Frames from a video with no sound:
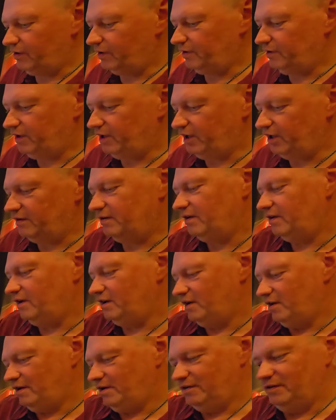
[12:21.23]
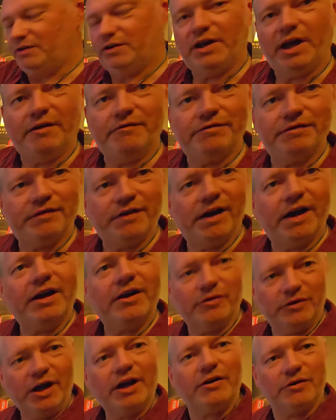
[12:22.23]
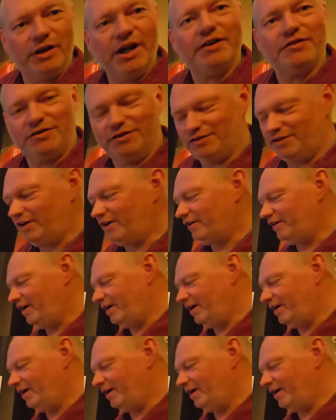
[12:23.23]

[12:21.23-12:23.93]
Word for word: And, um, okay, so you can lay, lay, it down.